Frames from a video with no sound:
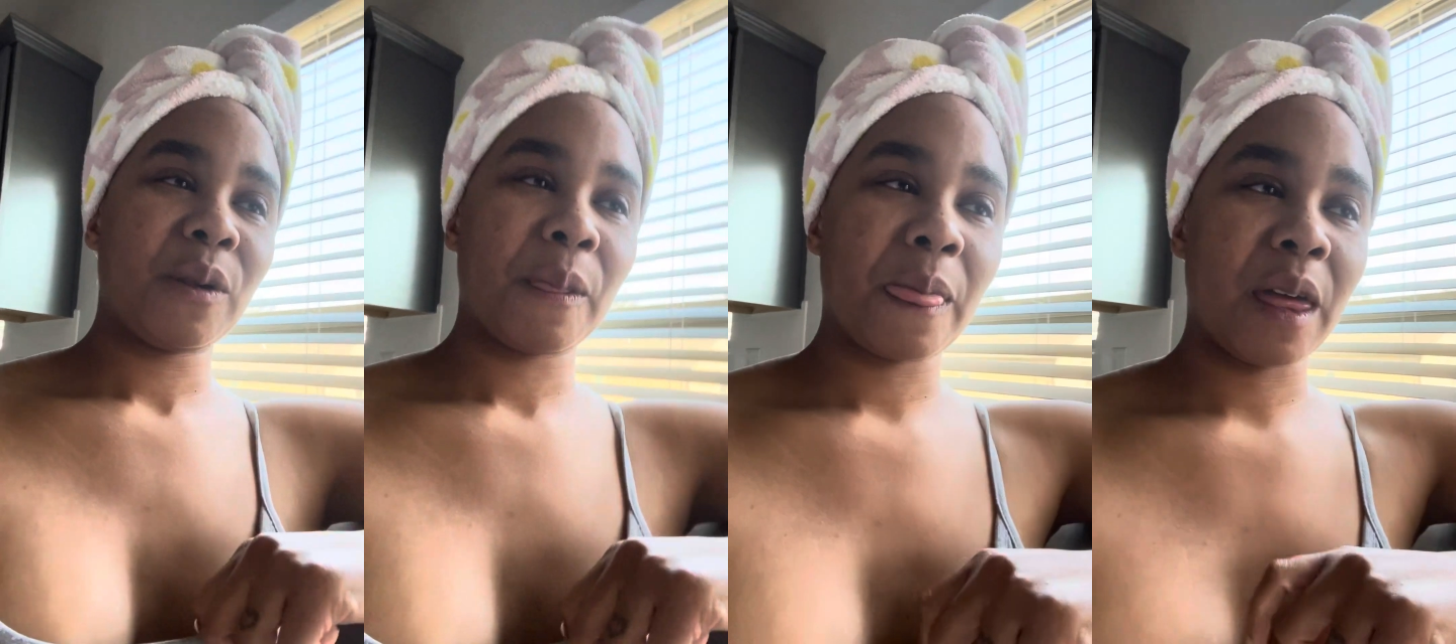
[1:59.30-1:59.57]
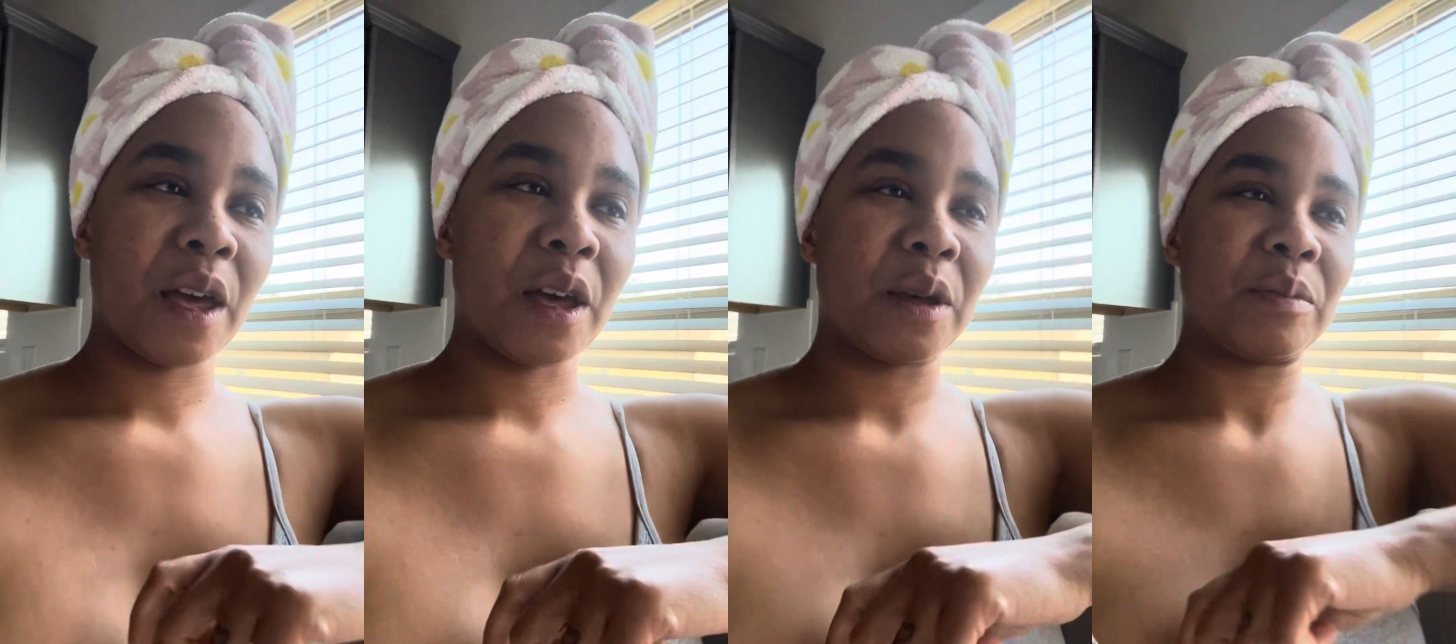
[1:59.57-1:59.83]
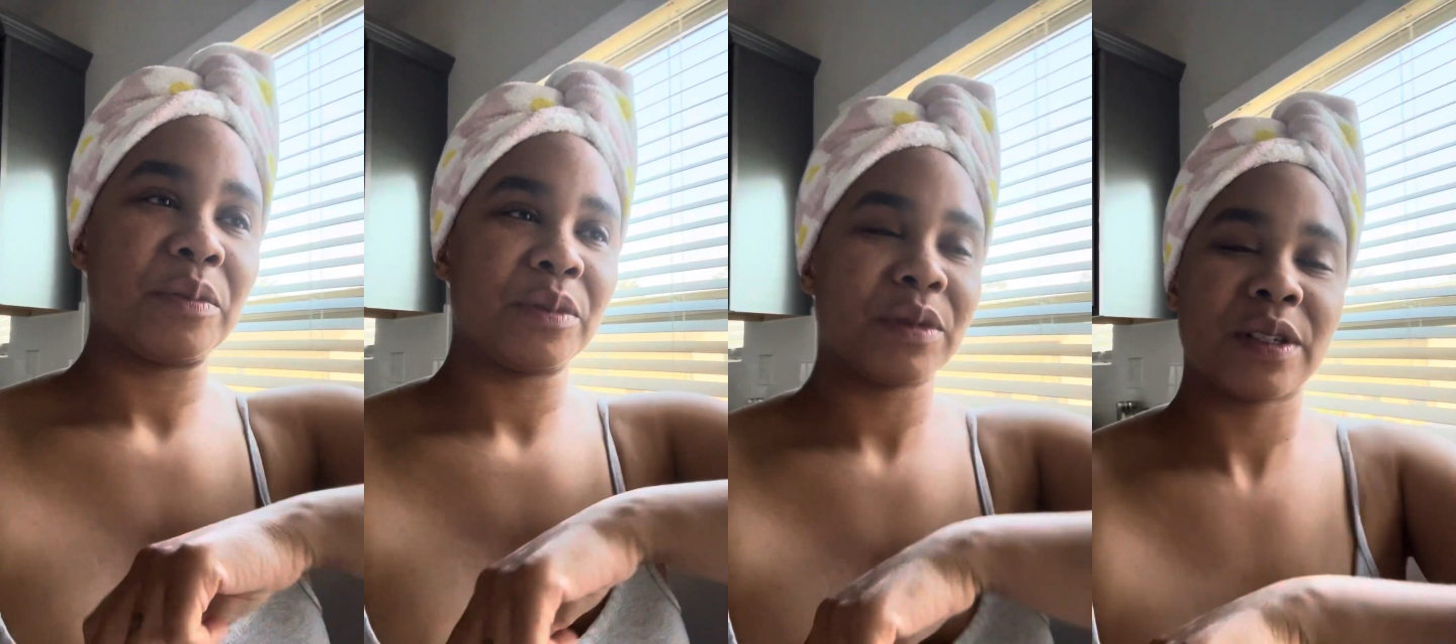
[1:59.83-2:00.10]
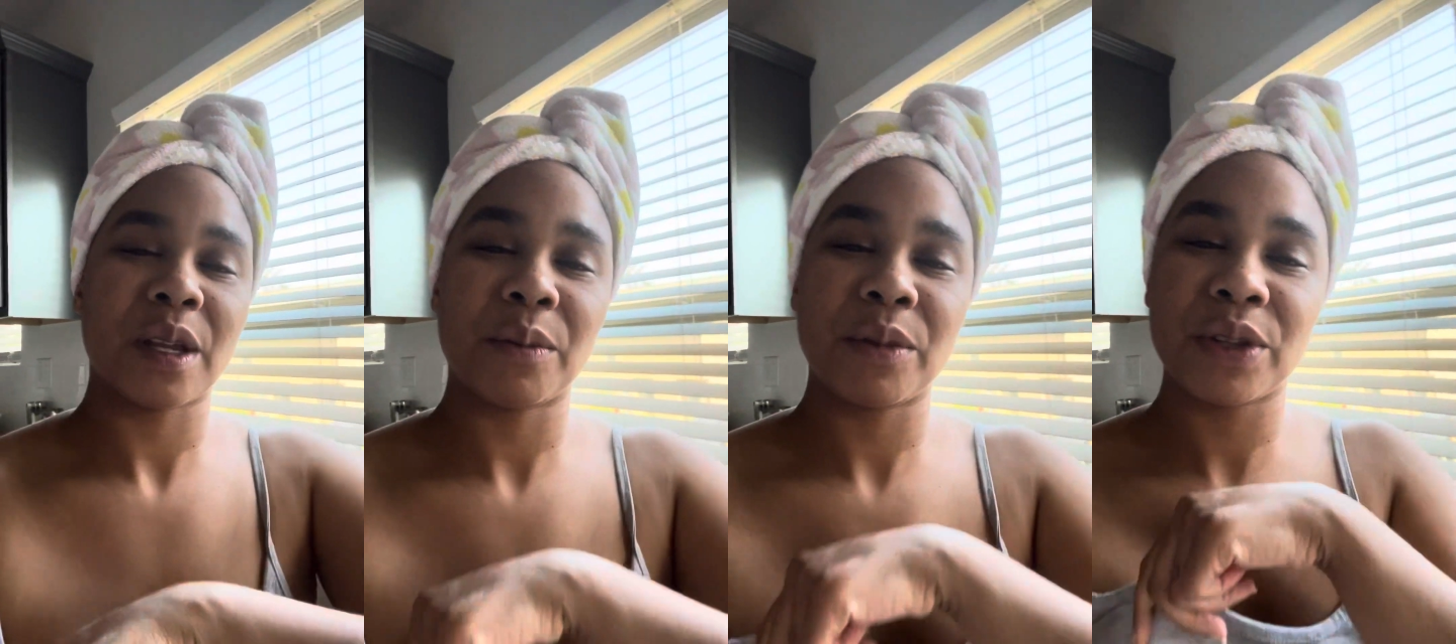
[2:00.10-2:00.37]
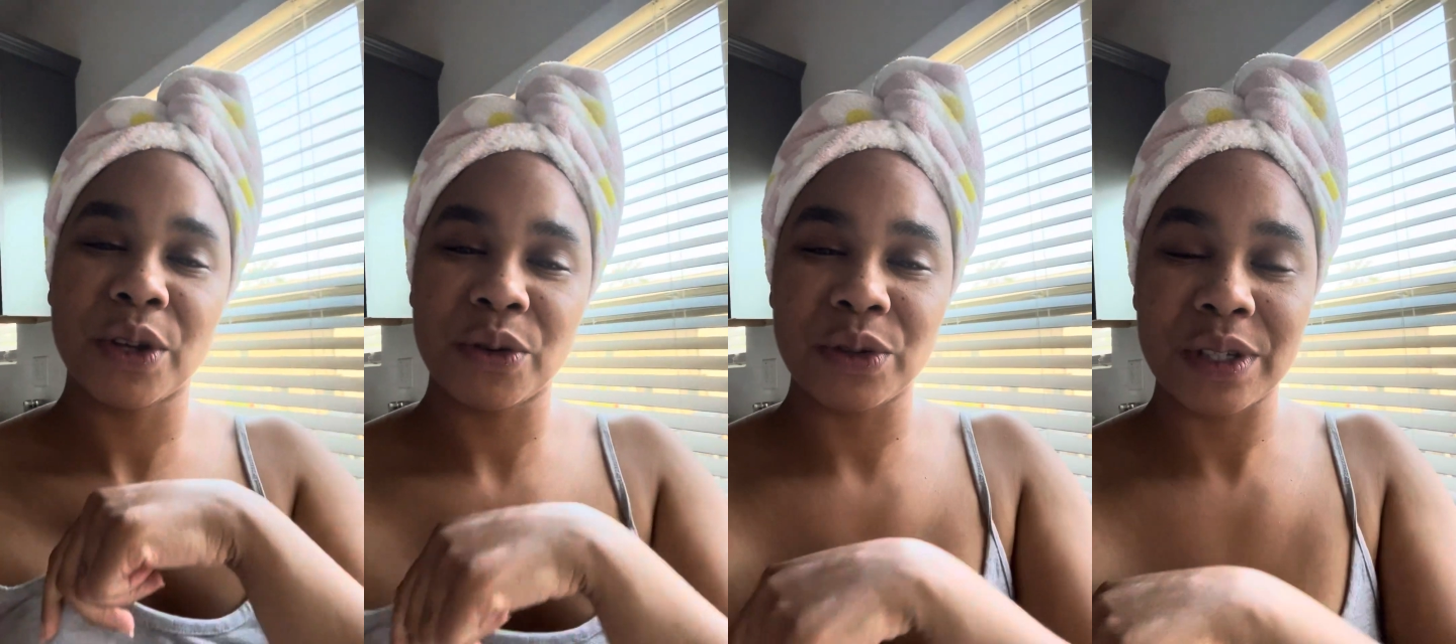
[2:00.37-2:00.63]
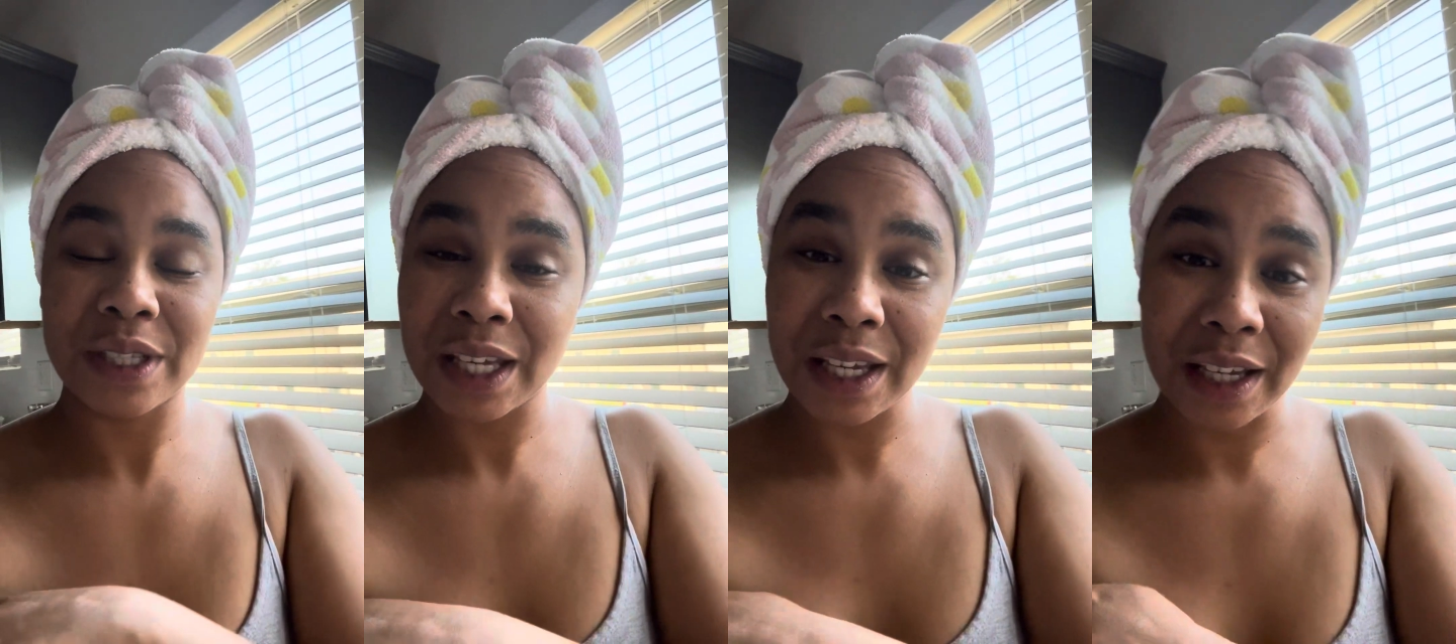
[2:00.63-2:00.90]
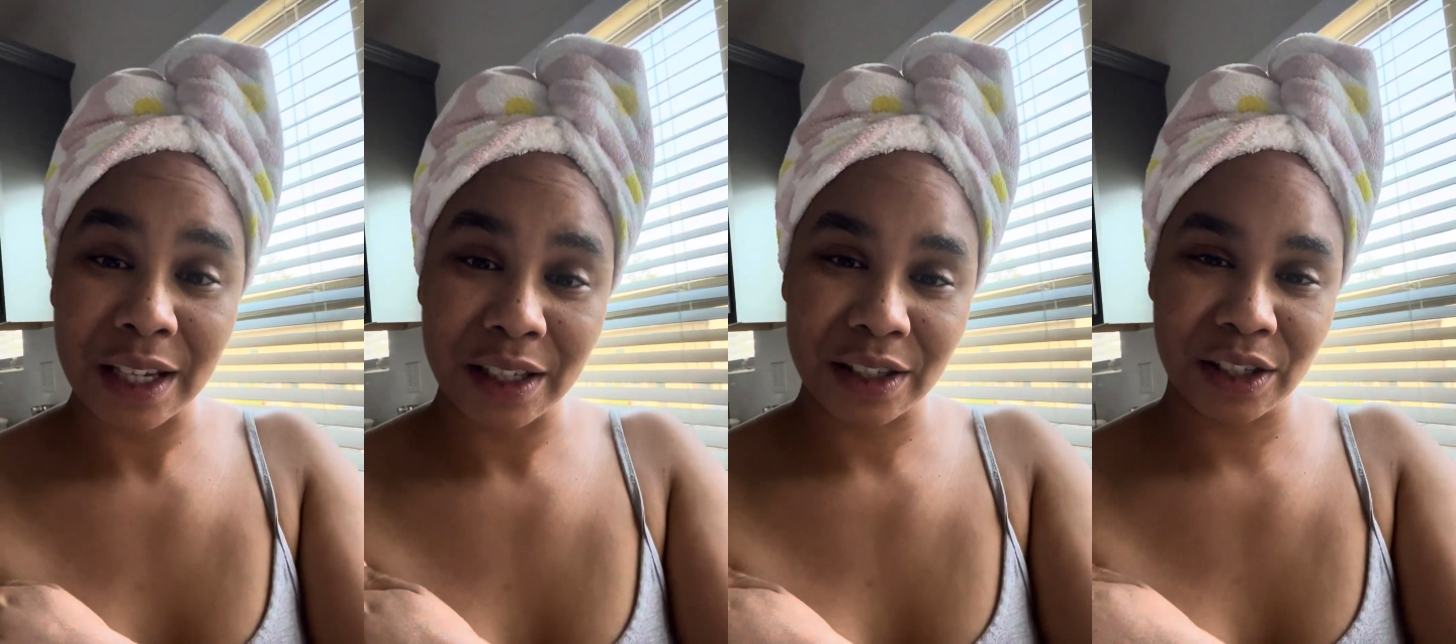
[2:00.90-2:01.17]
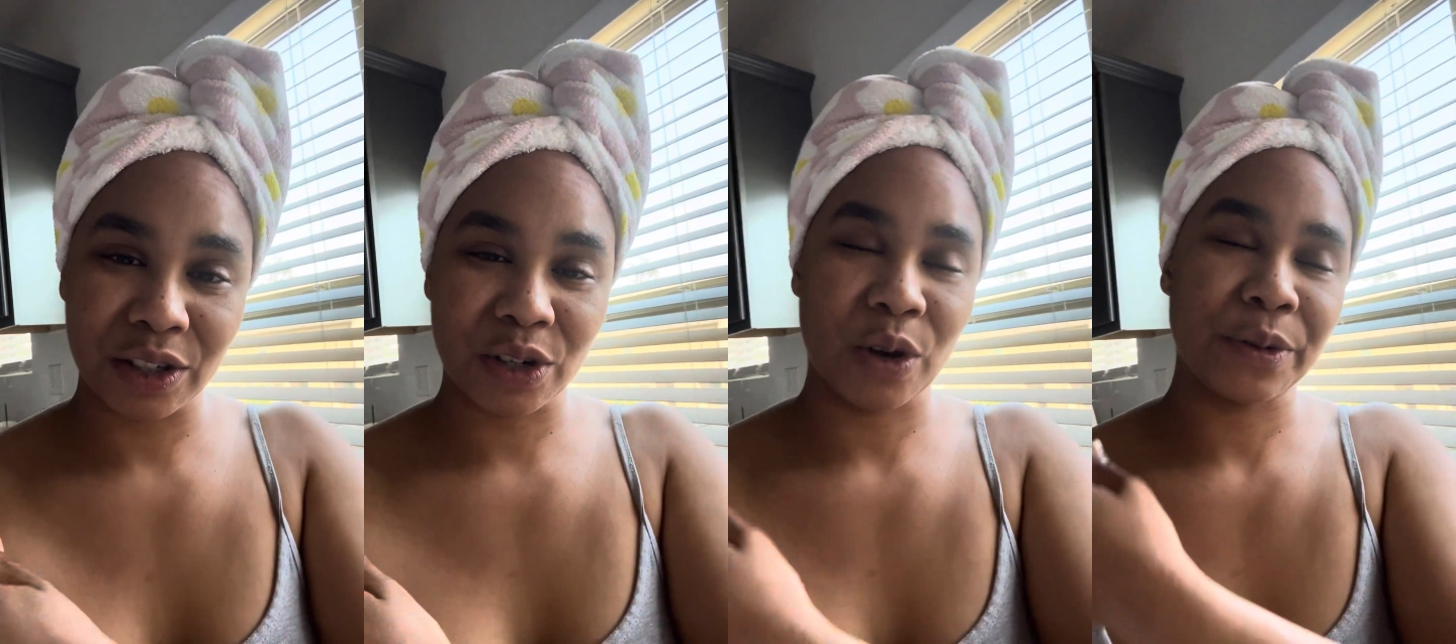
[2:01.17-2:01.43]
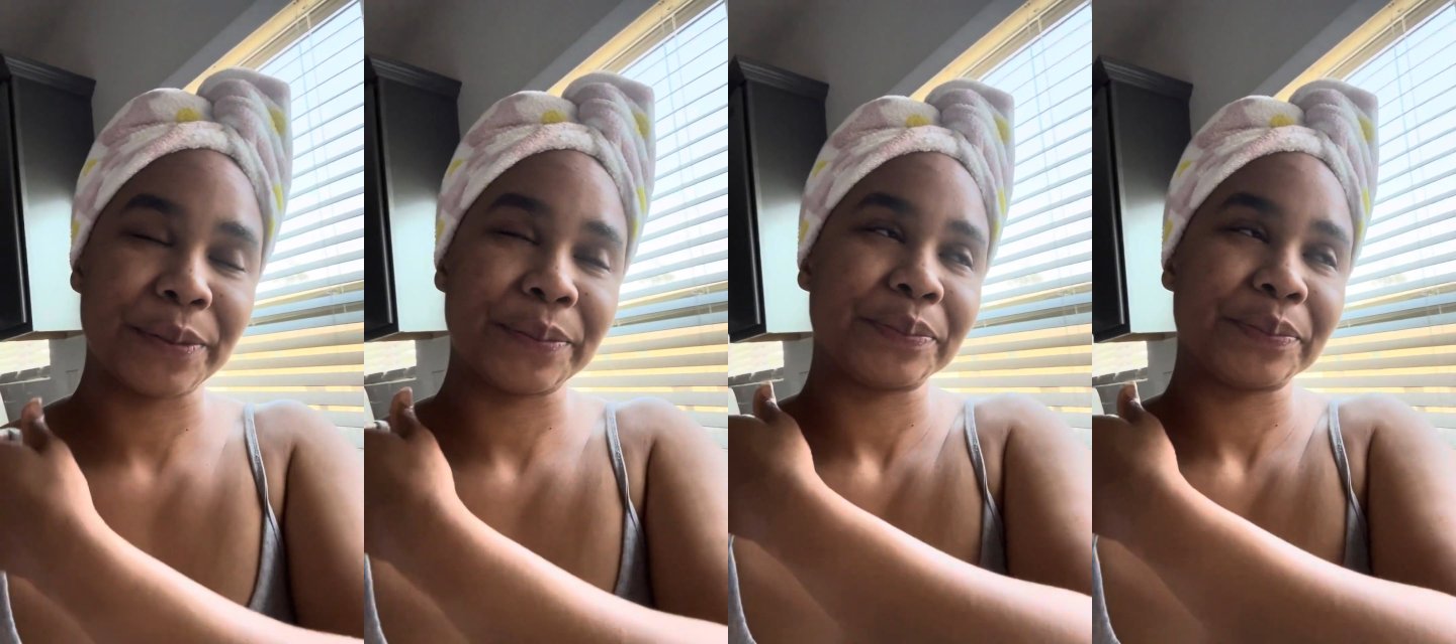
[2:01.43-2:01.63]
um, some of those things, you know,